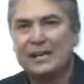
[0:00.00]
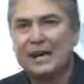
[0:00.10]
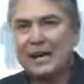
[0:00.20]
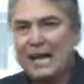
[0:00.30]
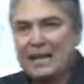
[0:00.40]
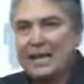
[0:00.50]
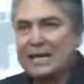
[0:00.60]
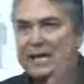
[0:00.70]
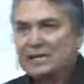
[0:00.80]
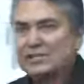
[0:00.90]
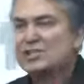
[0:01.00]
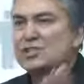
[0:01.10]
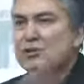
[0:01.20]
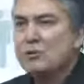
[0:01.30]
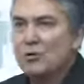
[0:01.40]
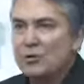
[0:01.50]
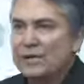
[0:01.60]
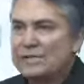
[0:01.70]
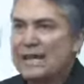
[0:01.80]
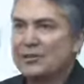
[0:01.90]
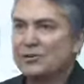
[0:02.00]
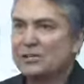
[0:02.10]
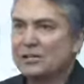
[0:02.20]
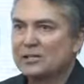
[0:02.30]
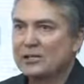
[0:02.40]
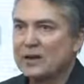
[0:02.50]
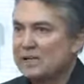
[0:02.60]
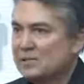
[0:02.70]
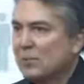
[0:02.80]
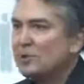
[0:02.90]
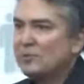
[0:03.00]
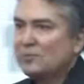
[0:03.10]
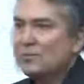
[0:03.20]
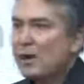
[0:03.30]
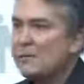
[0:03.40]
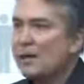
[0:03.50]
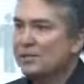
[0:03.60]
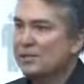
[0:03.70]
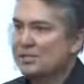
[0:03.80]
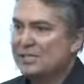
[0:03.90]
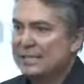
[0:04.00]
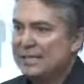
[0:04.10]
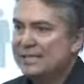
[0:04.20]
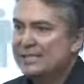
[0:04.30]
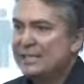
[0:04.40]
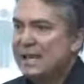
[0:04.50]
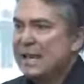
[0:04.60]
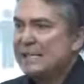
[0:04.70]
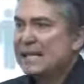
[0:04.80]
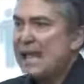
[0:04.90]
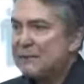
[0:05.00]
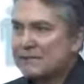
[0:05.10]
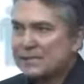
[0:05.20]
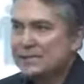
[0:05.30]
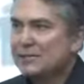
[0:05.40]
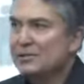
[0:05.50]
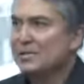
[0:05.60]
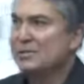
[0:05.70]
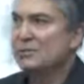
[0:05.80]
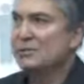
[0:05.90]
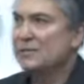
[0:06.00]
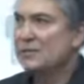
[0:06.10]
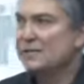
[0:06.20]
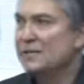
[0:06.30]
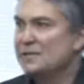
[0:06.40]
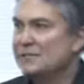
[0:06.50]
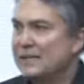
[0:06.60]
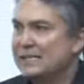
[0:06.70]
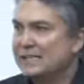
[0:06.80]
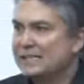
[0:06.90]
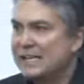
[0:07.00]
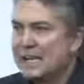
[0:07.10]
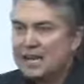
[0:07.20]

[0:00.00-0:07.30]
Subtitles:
and shoehorn it down onto the little device. What your mobile users need is absolutely intuitive interfaces